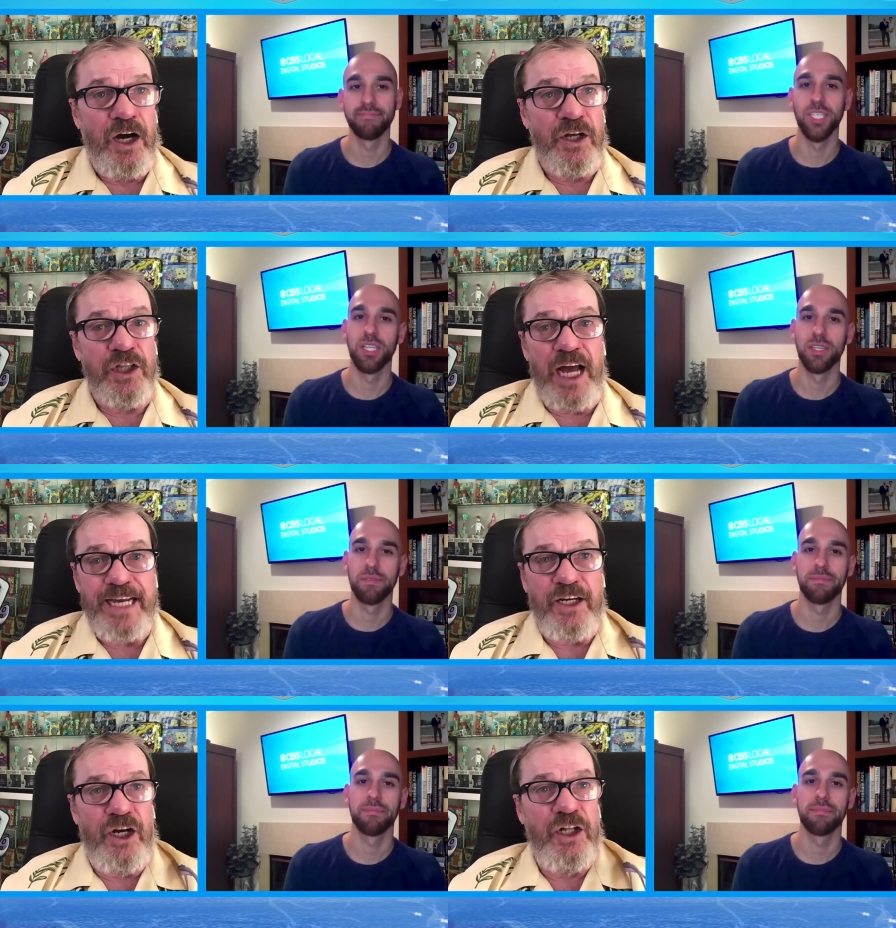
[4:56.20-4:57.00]
Speaker 1: uh,
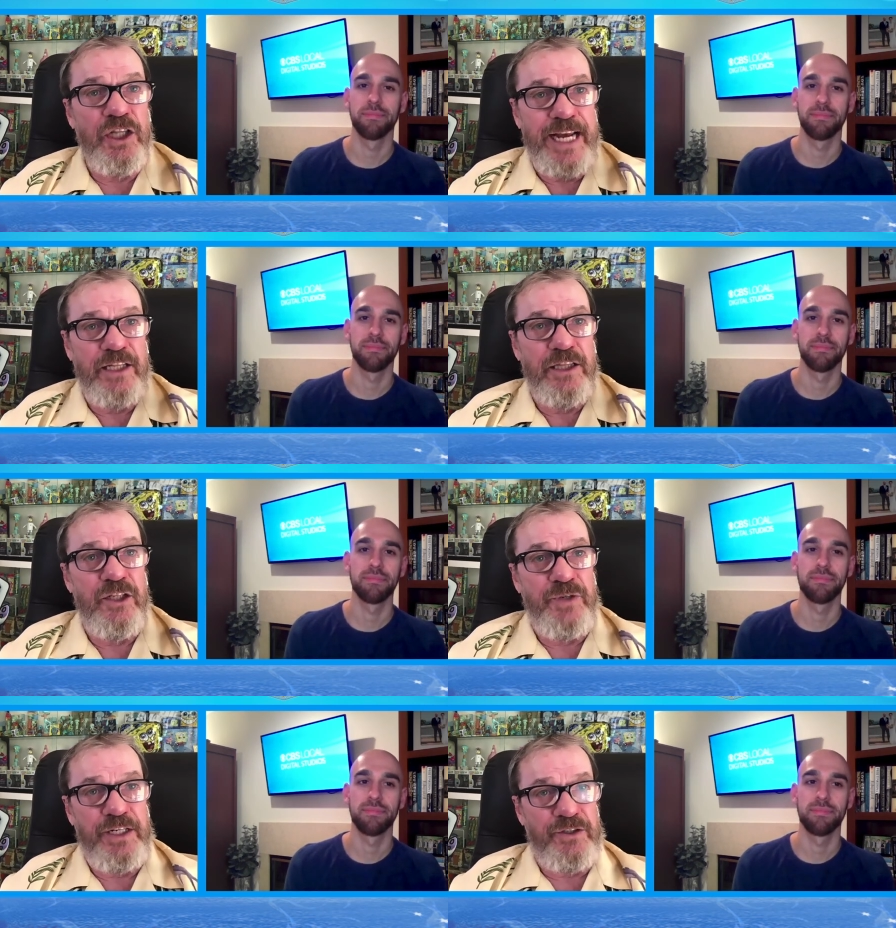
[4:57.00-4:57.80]
like like
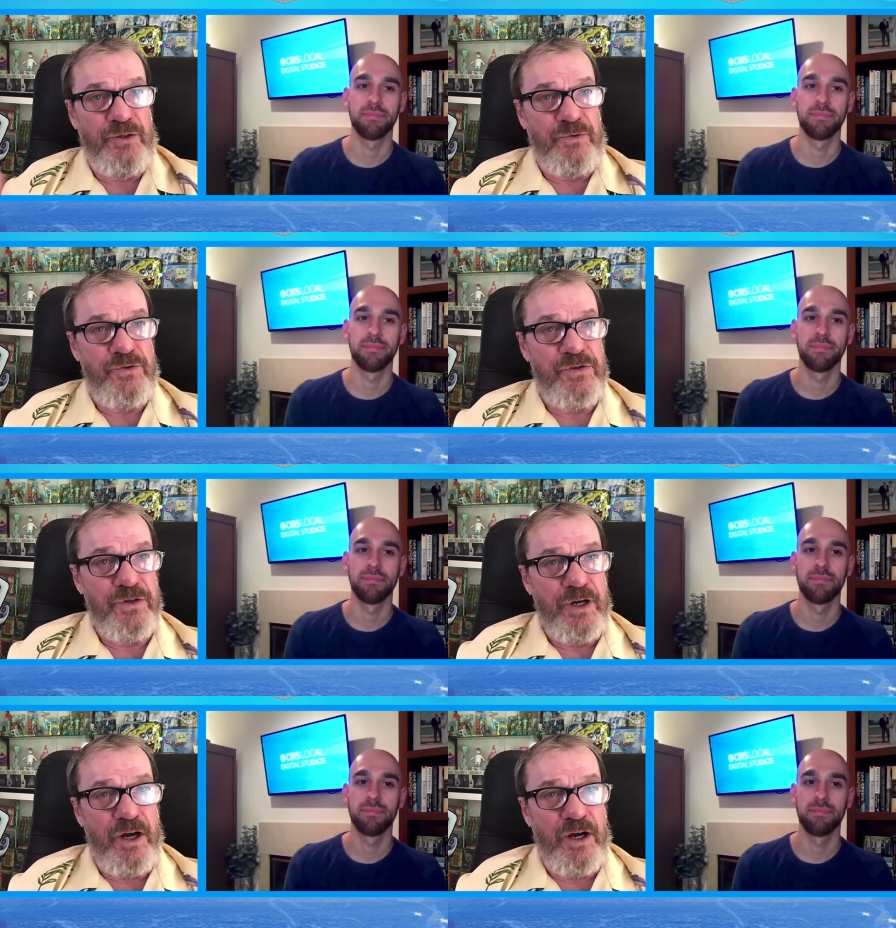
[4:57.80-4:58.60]
Looney
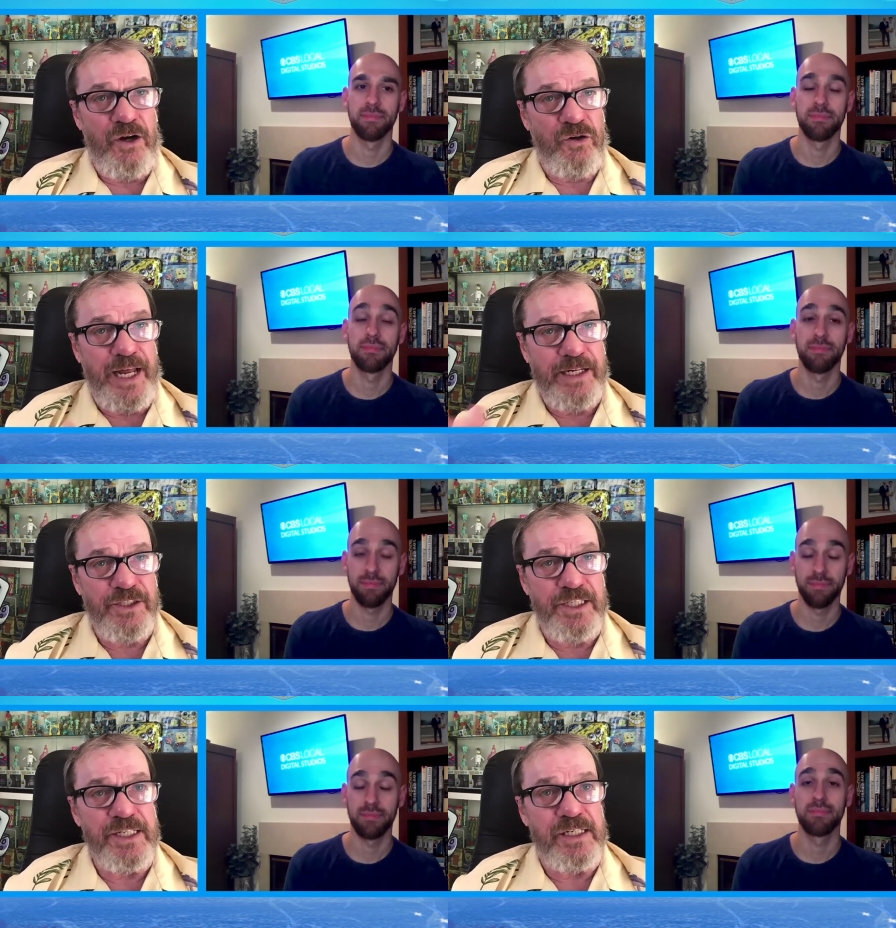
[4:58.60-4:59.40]
Tunes uh, or
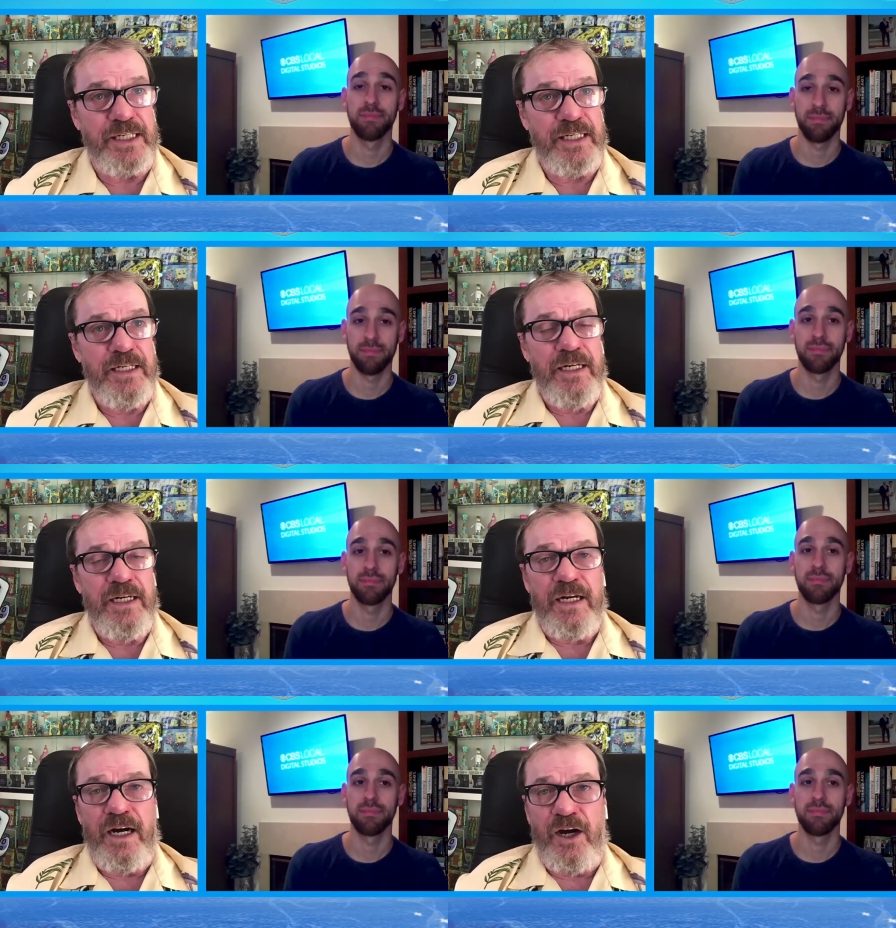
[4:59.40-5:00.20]
like Disney.
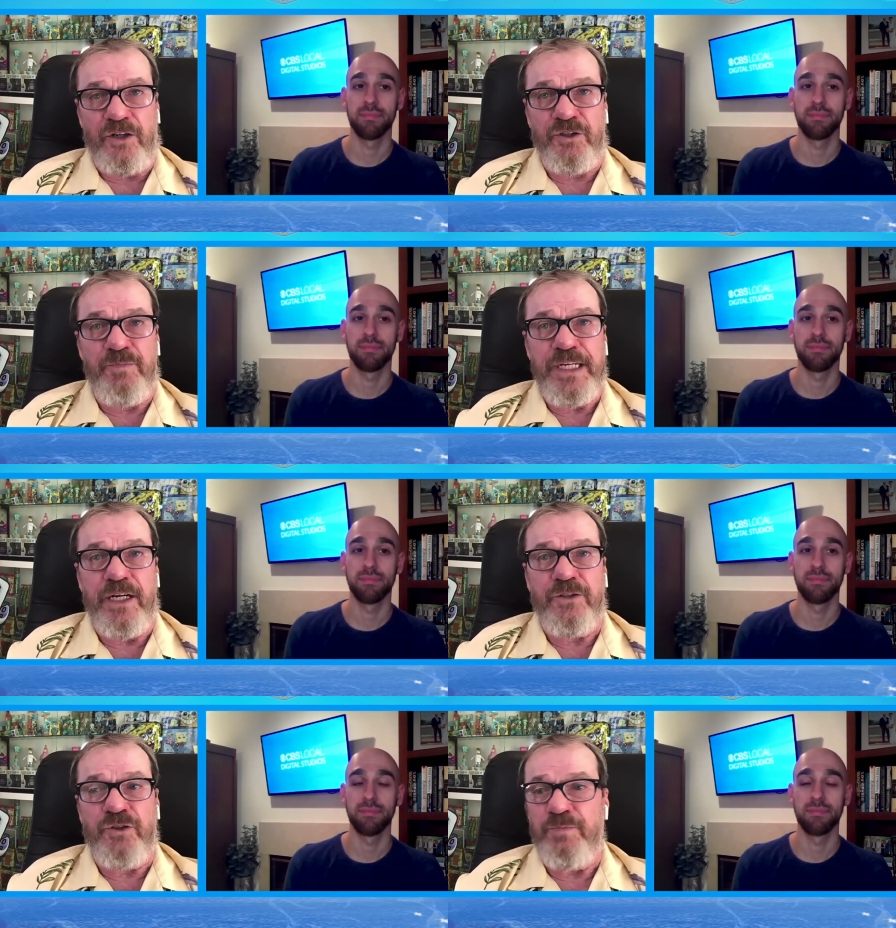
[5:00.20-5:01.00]
Uh, to
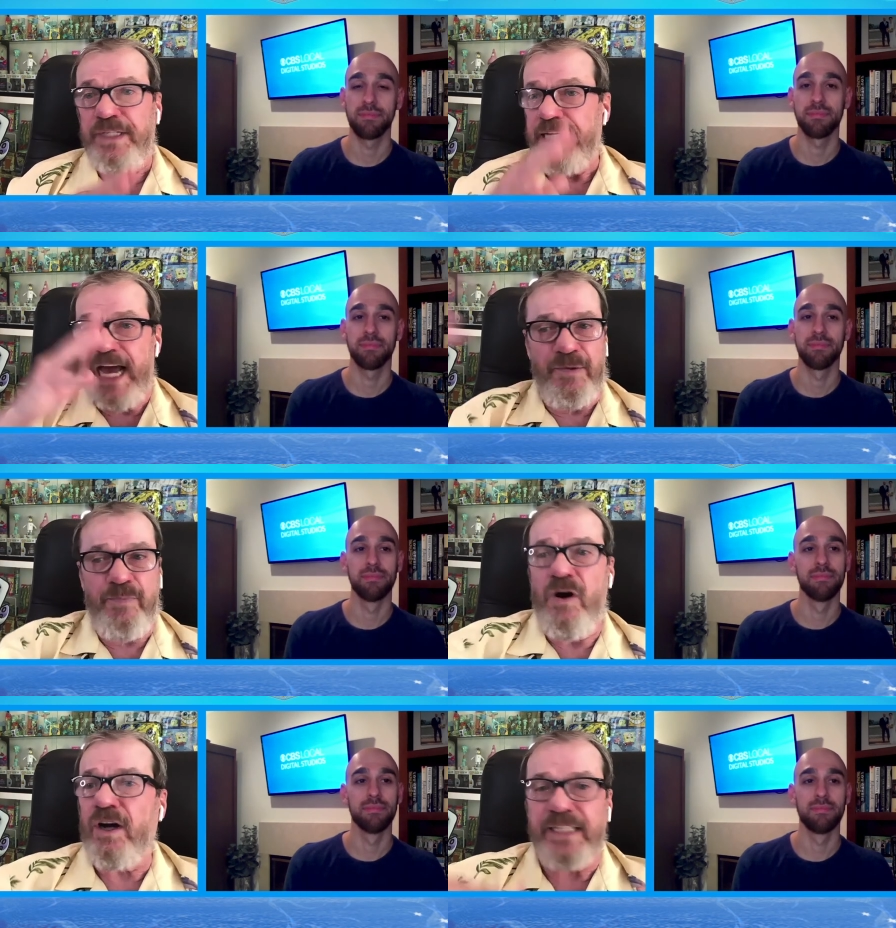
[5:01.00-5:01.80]
be a, to be
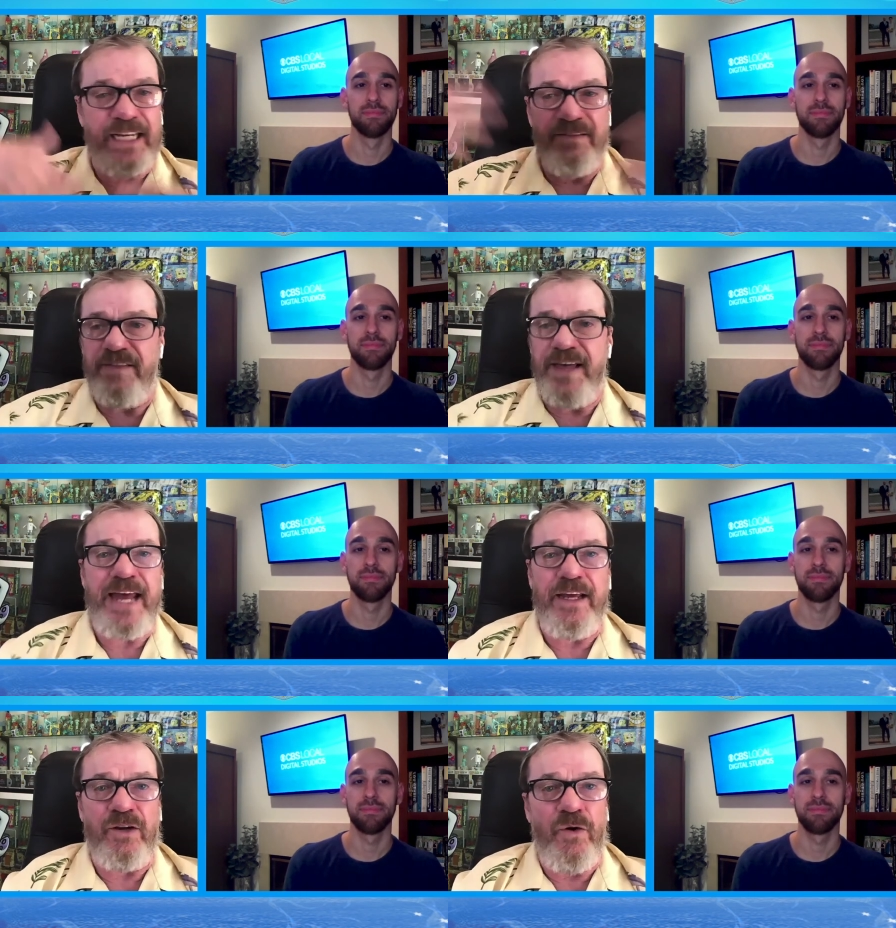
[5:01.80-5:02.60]
have a part in
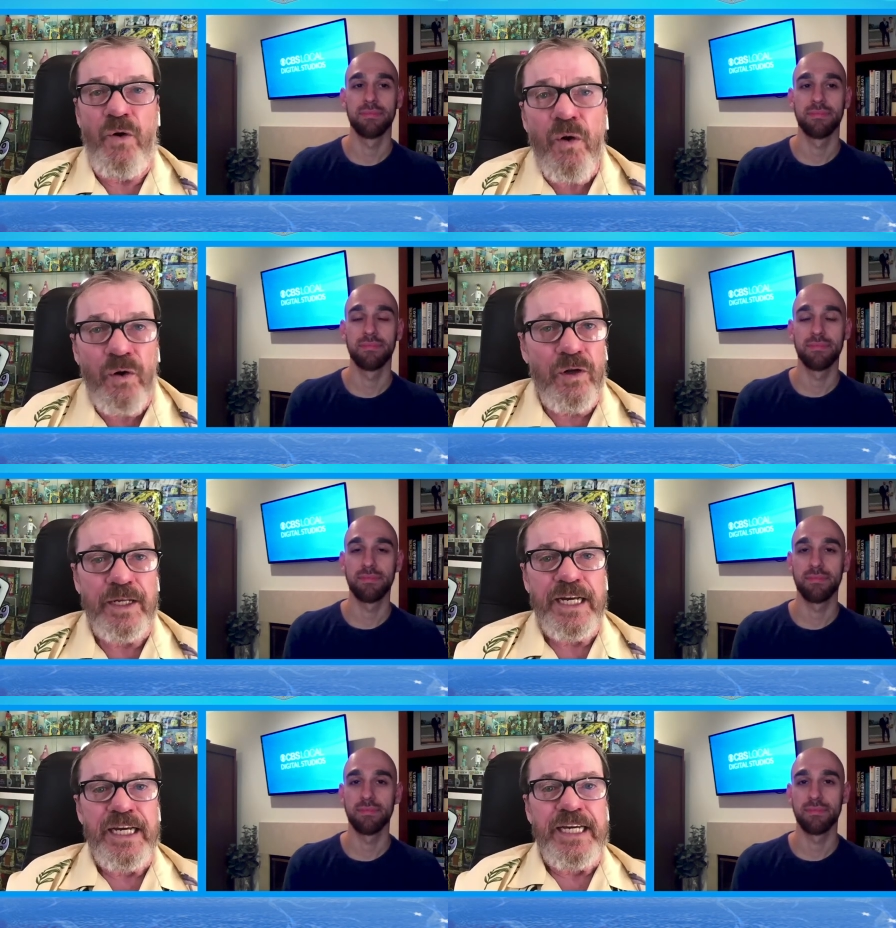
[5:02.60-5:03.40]
that at
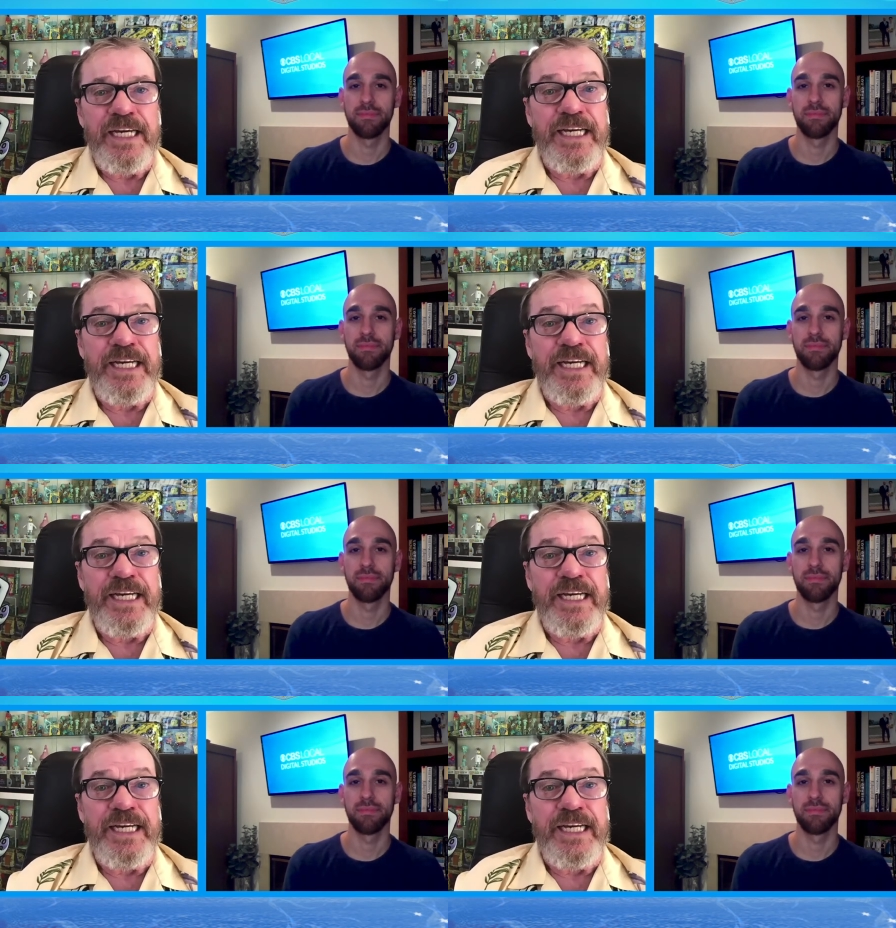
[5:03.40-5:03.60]
all